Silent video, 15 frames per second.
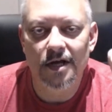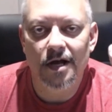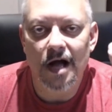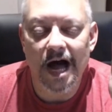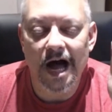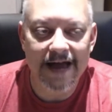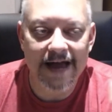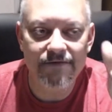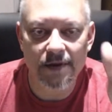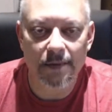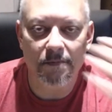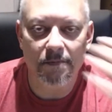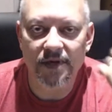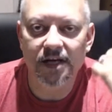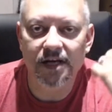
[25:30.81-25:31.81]
I have them
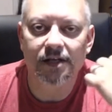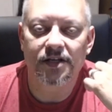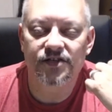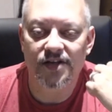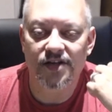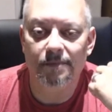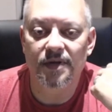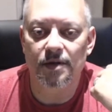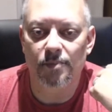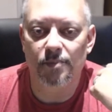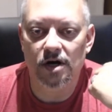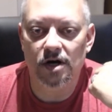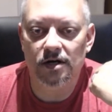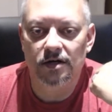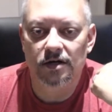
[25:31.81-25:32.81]
immediately send me the
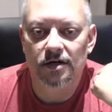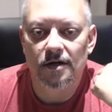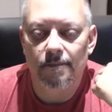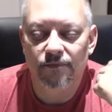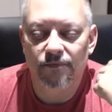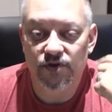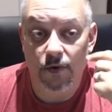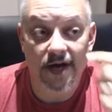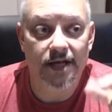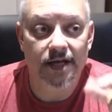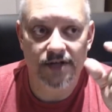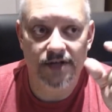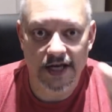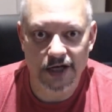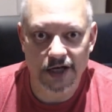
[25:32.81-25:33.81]
part so I can
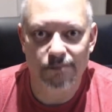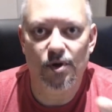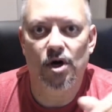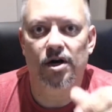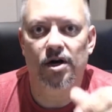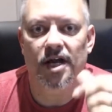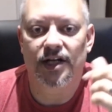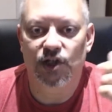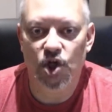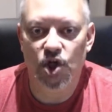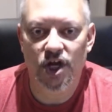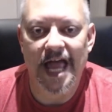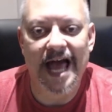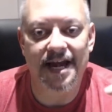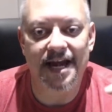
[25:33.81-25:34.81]
take it apart and look
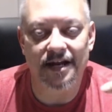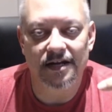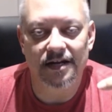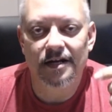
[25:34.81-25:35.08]
at it.